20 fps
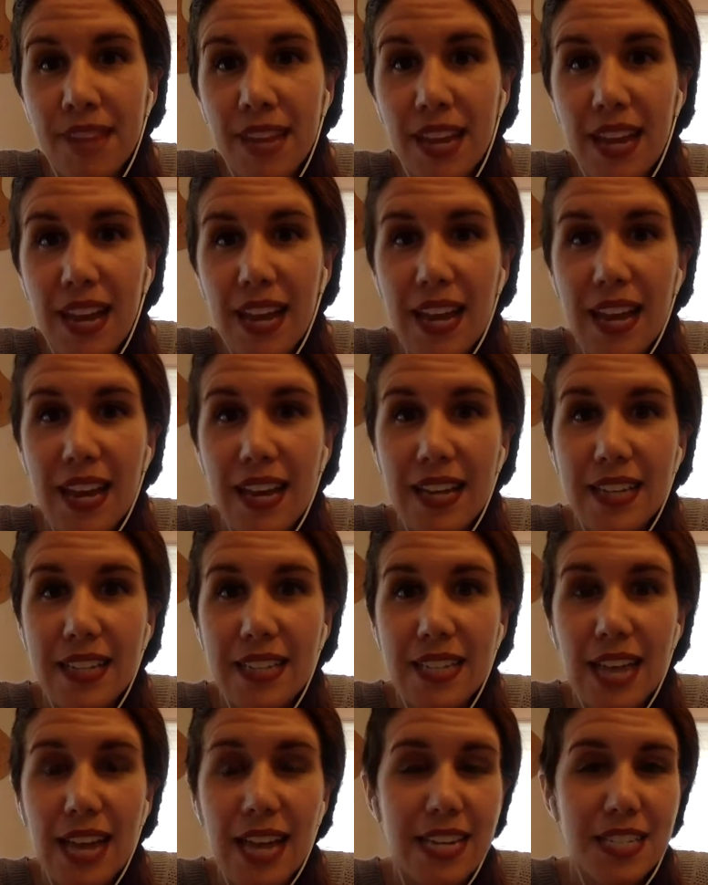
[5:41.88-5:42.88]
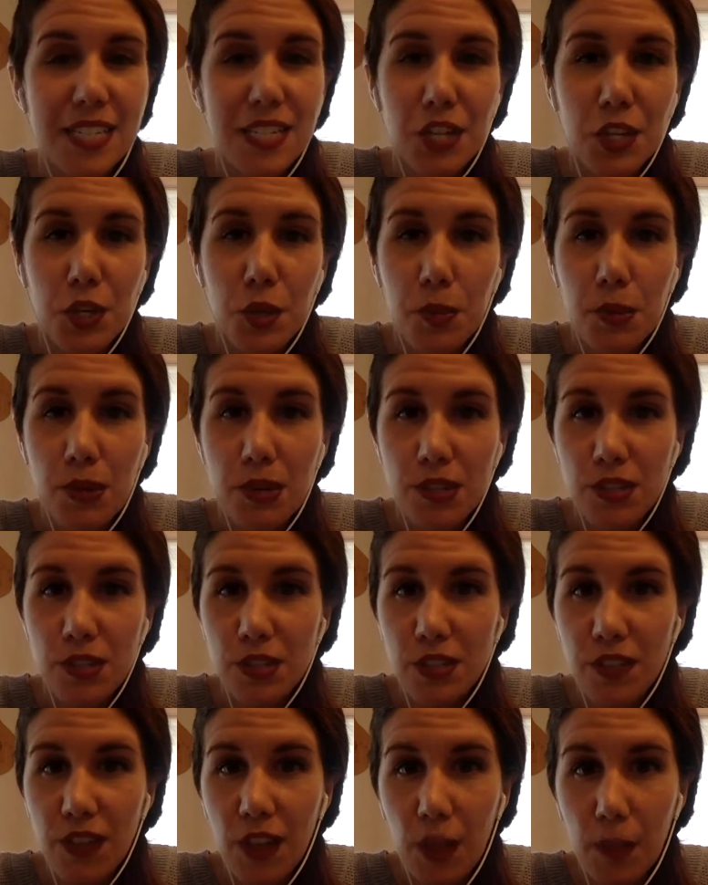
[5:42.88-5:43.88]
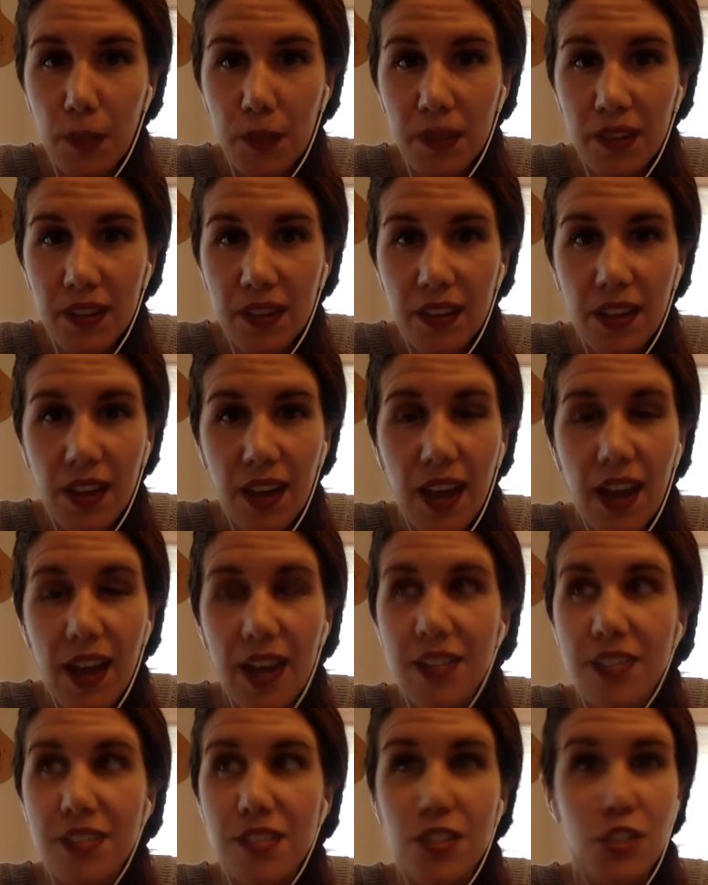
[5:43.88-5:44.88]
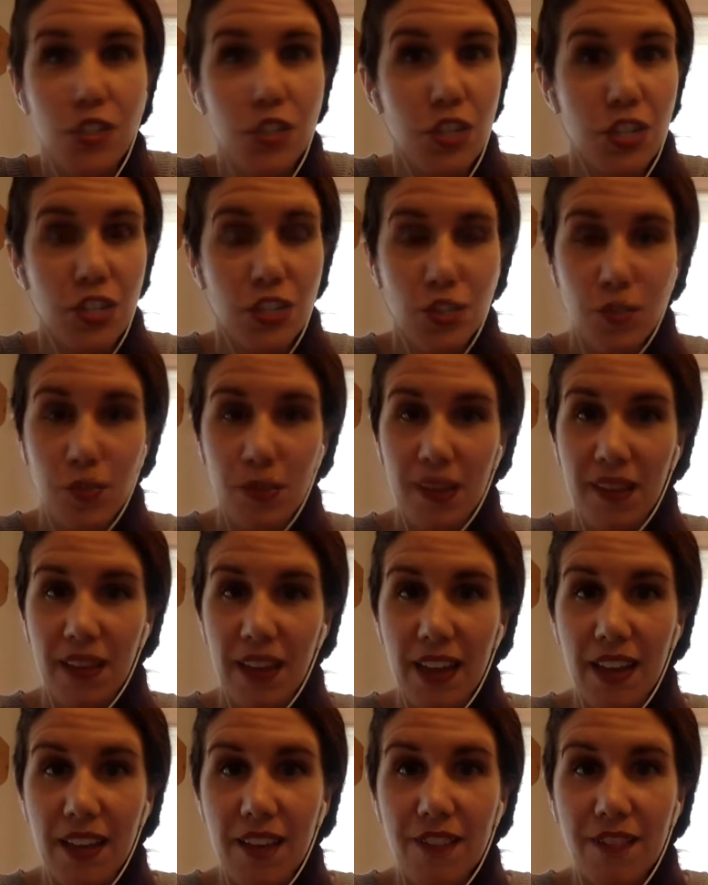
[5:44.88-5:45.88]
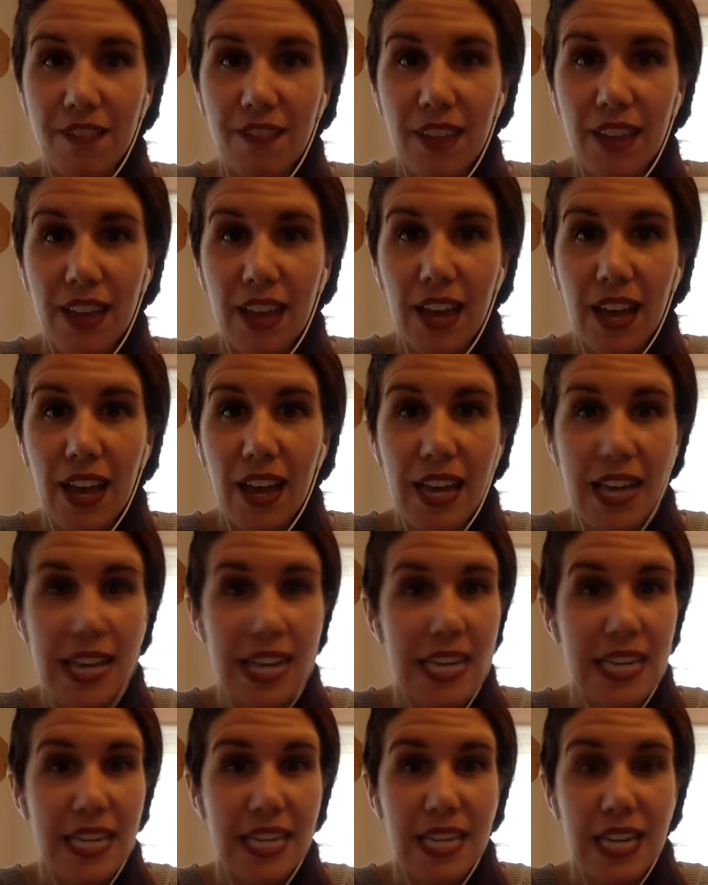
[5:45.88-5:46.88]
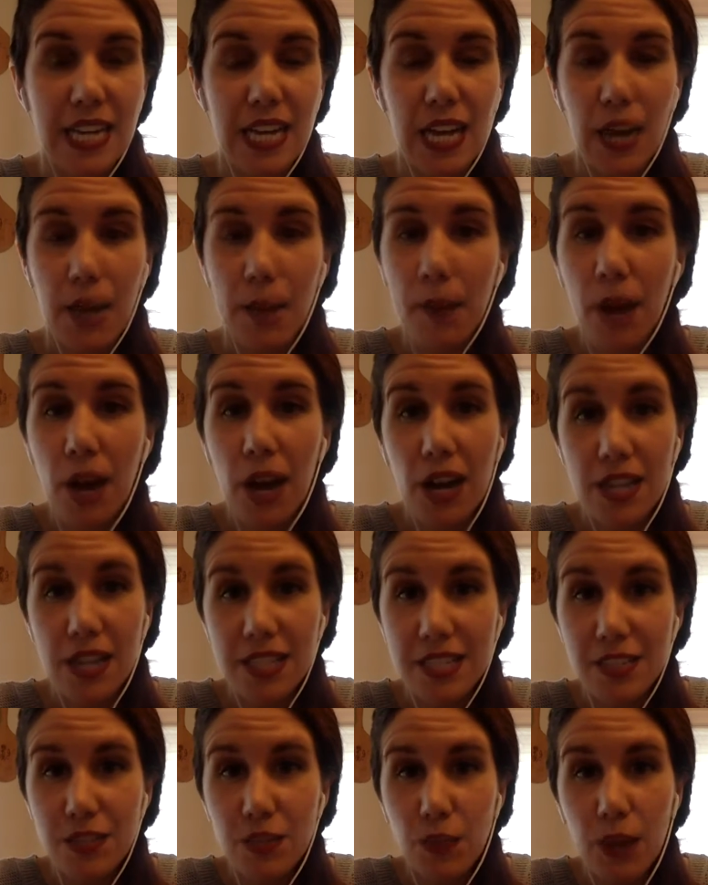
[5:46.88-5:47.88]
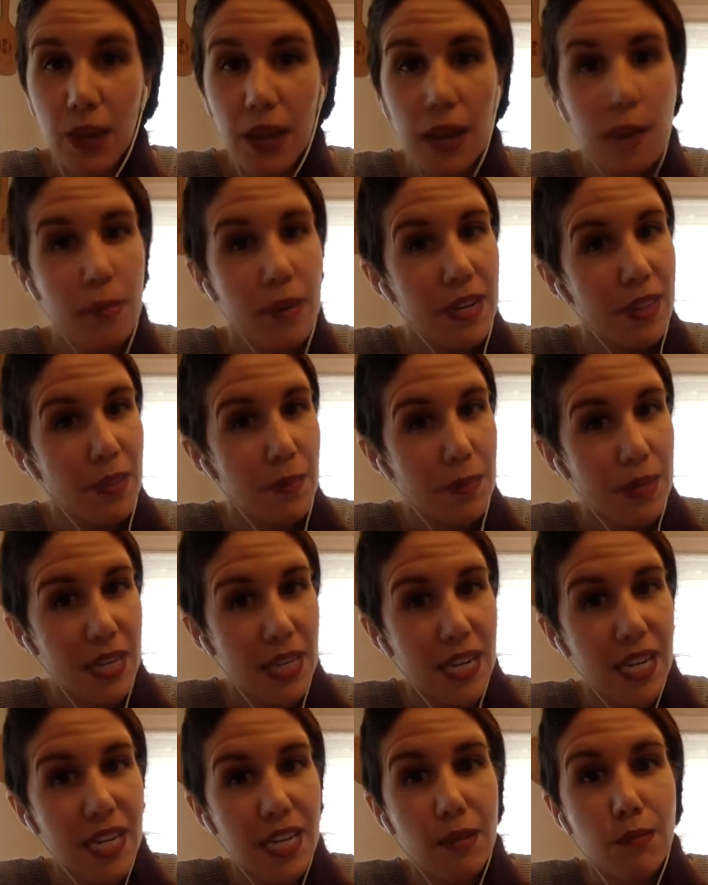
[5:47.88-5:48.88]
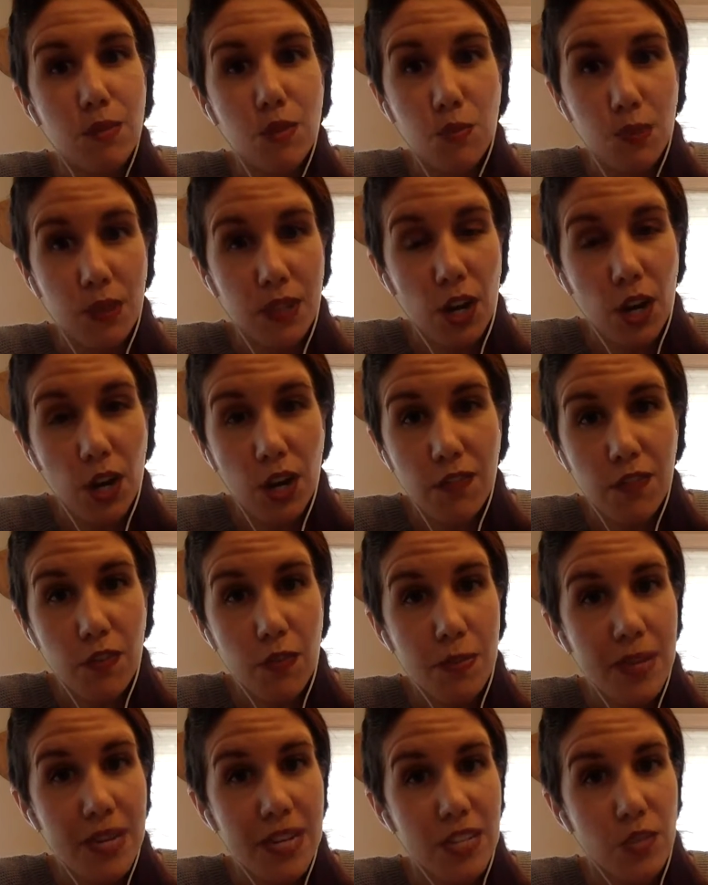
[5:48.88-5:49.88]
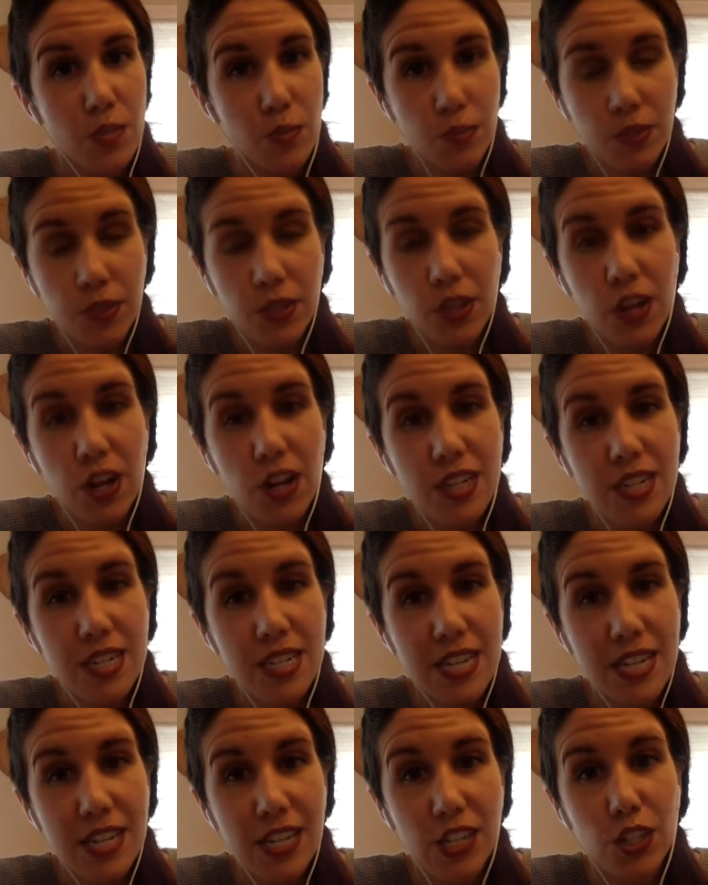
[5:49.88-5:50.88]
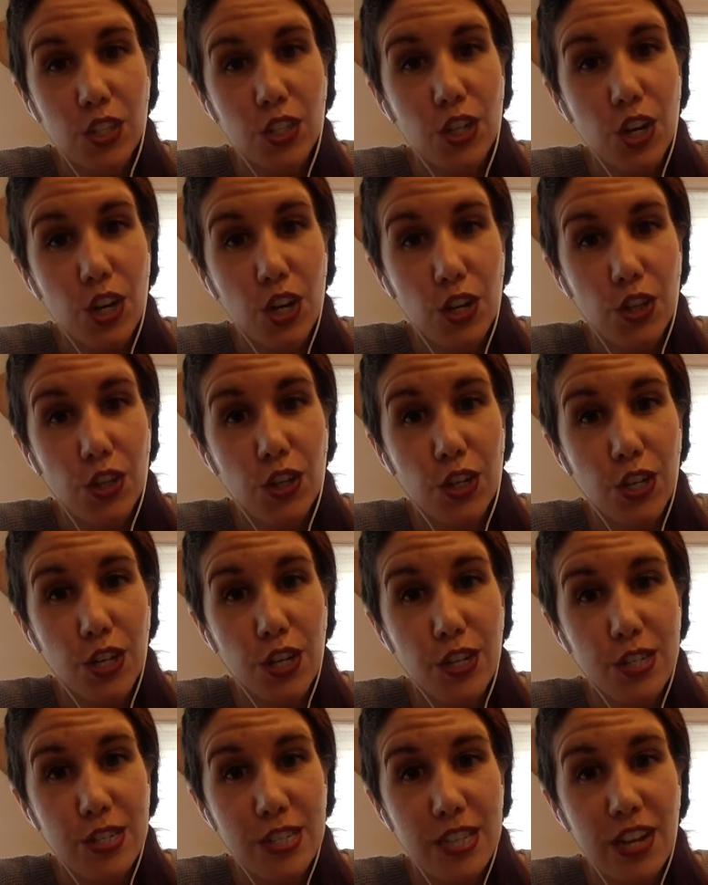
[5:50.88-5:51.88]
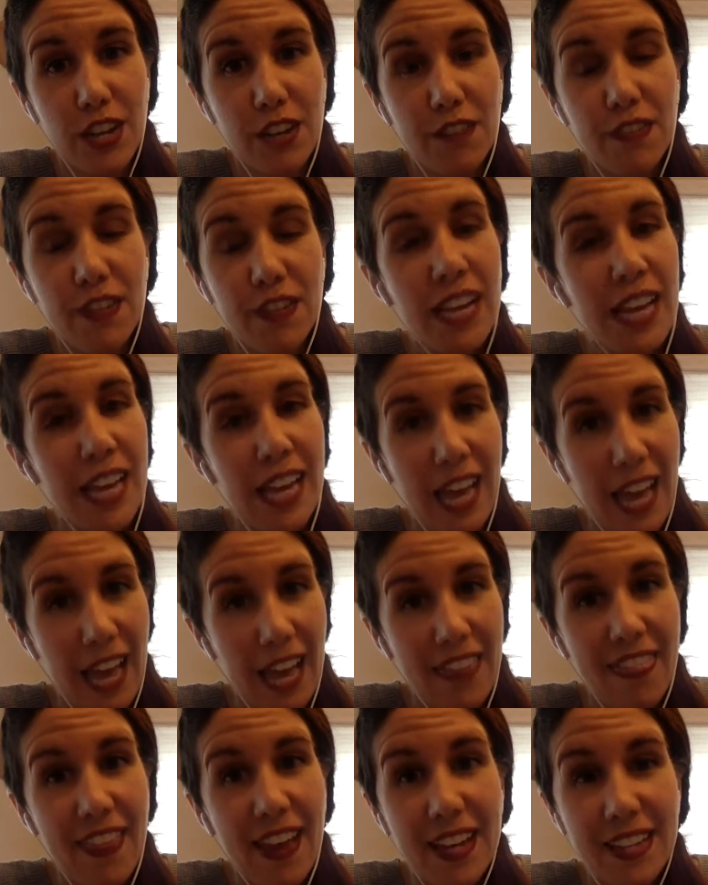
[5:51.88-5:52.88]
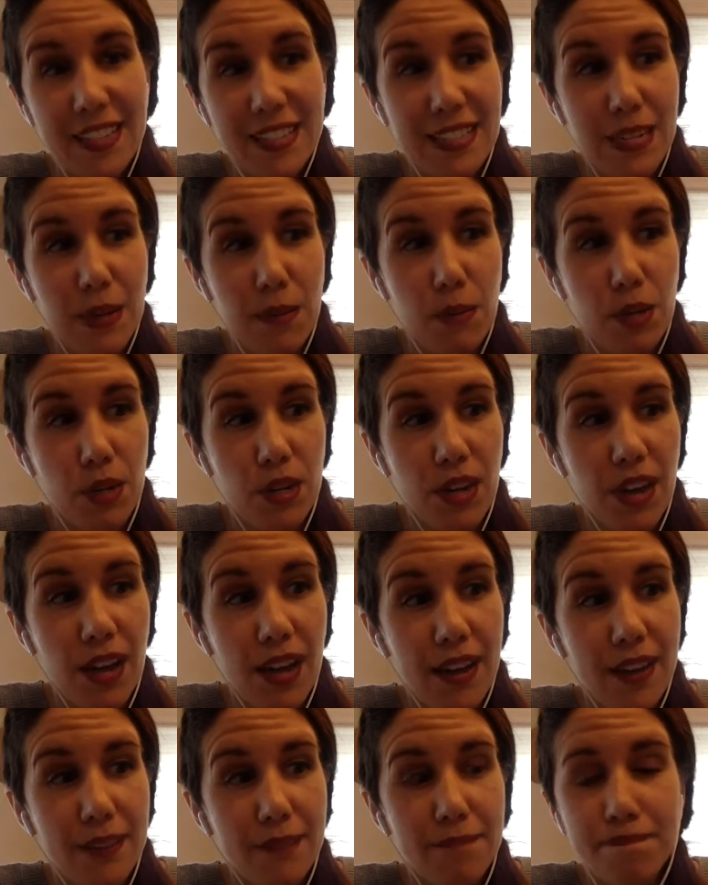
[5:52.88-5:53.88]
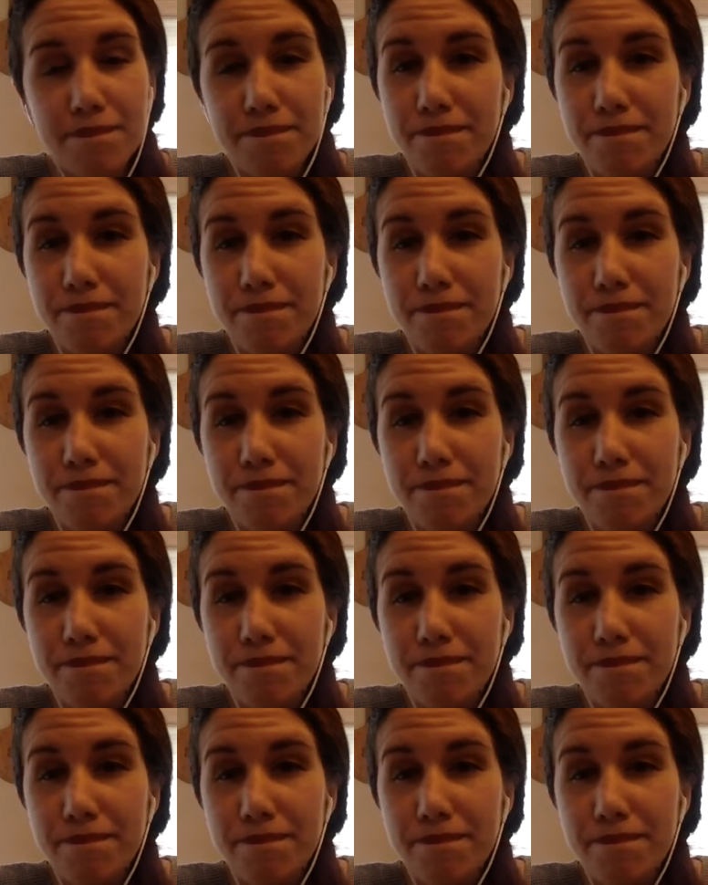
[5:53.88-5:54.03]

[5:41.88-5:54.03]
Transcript: And I can tell you personal development has changed my life in a positive way, but in the beginning, it was really hard for me. It's real hard to take a good hard look at yourself. And that's number 9.